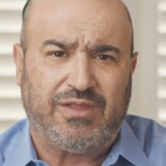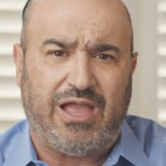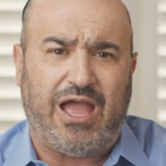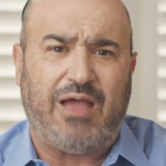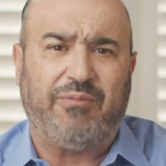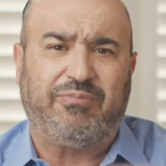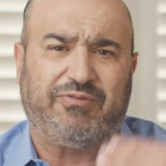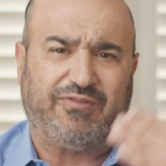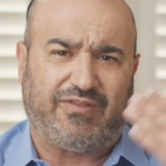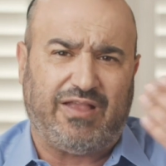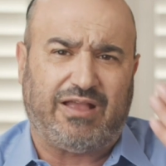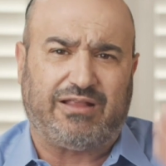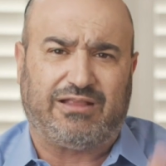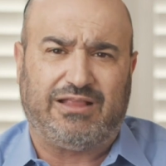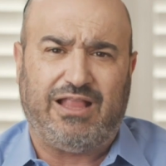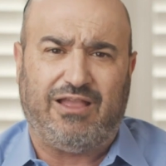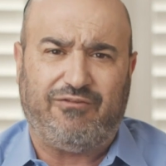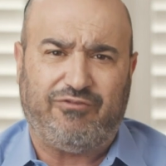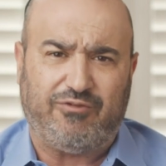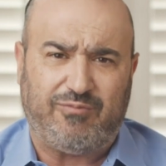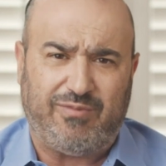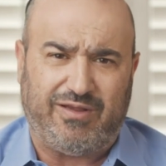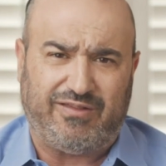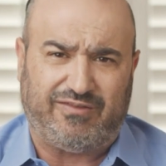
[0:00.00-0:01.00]
I'm start
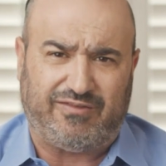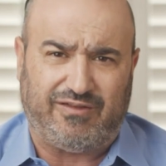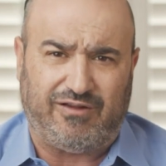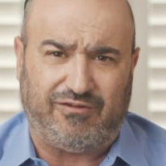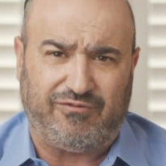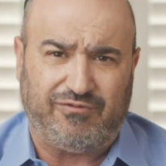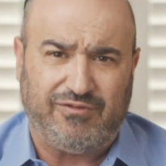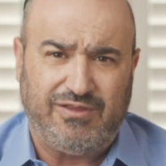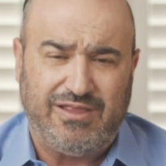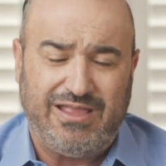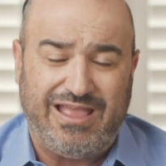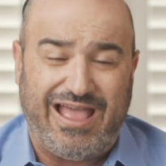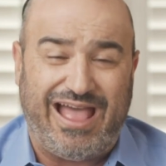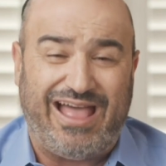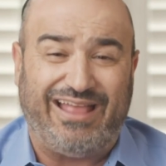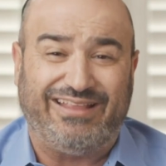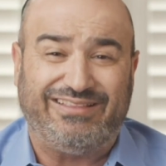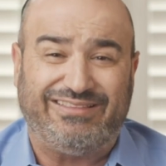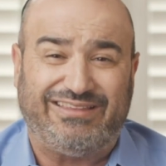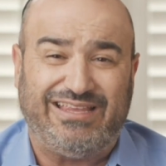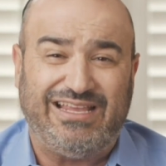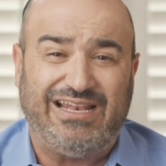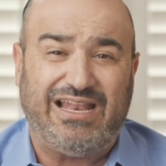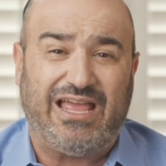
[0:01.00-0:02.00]
loving myself
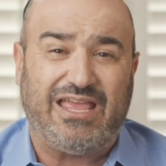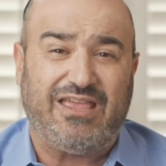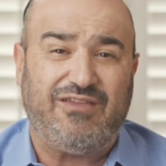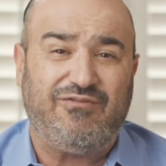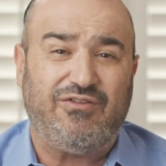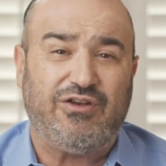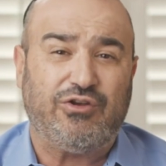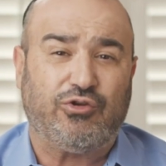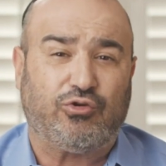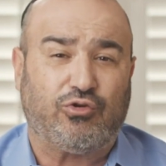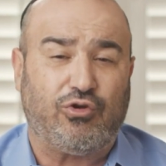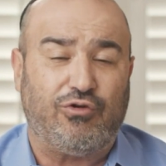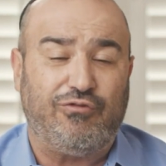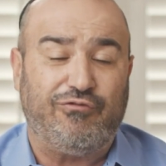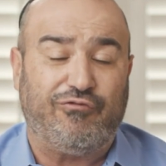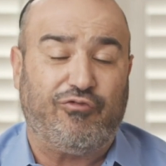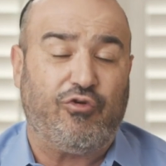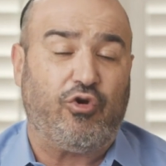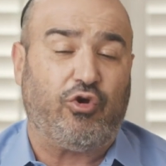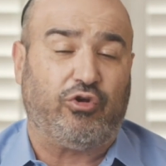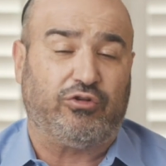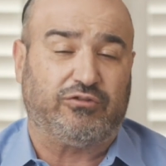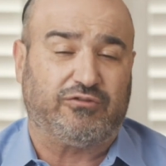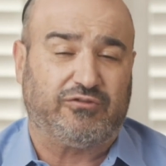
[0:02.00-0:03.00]
until I even
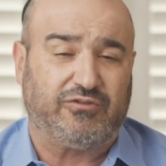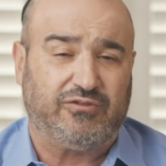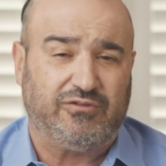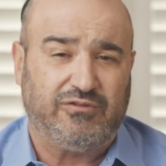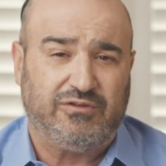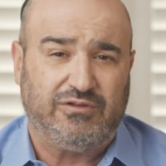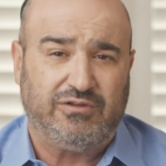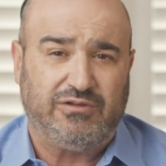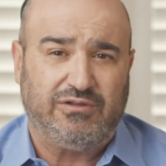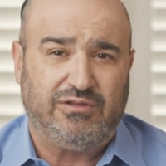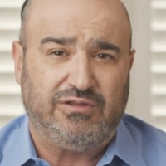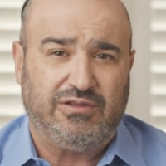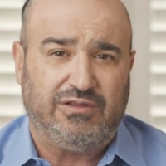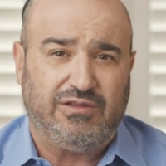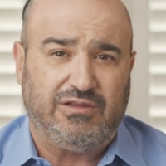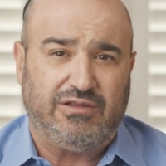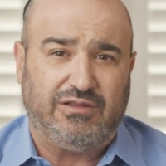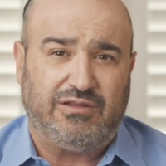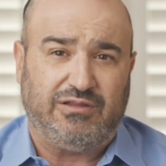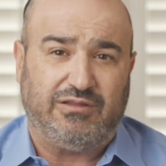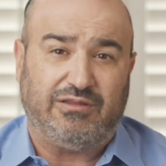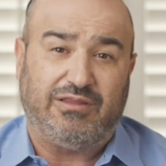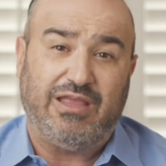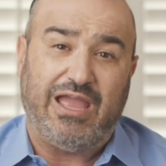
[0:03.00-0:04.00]
convert
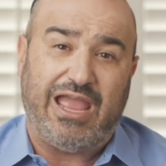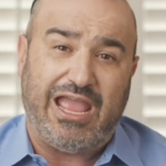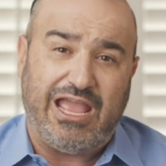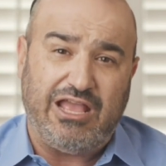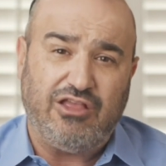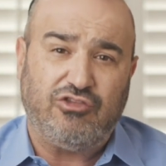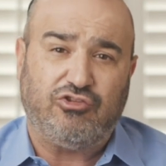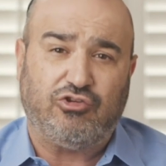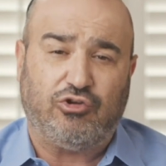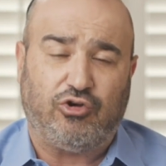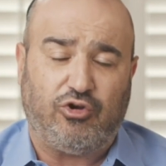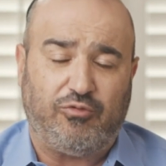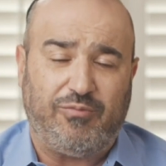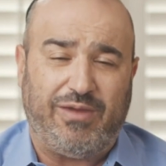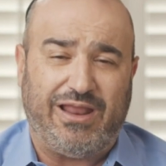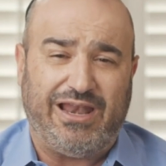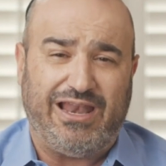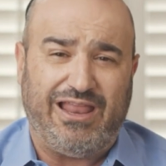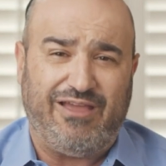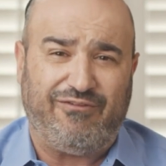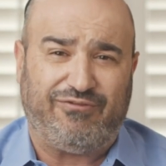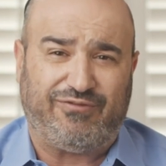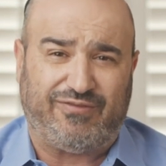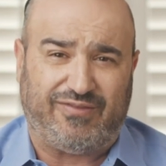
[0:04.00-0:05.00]
the angel on my
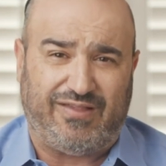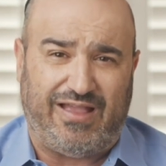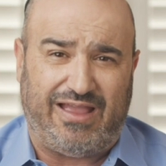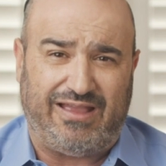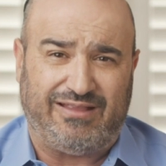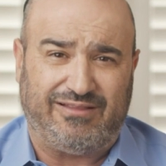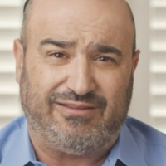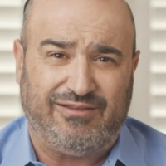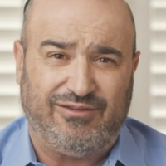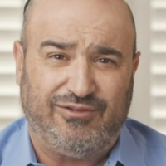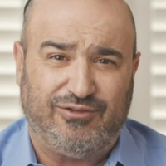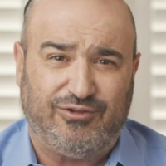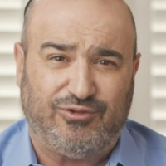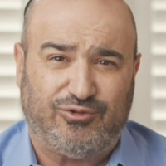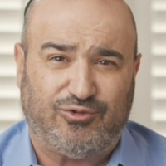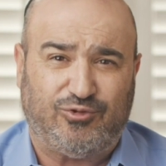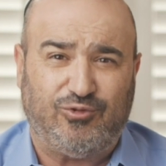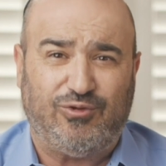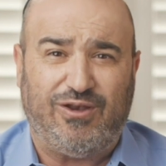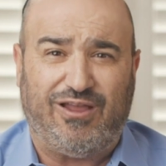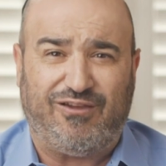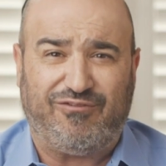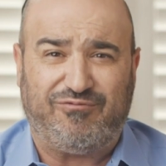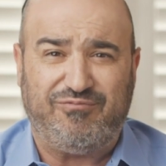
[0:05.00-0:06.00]
left side
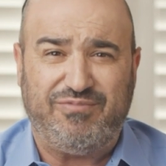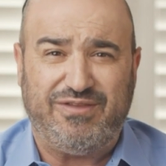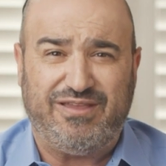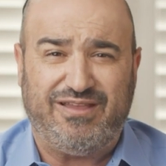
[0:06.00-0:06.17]
to love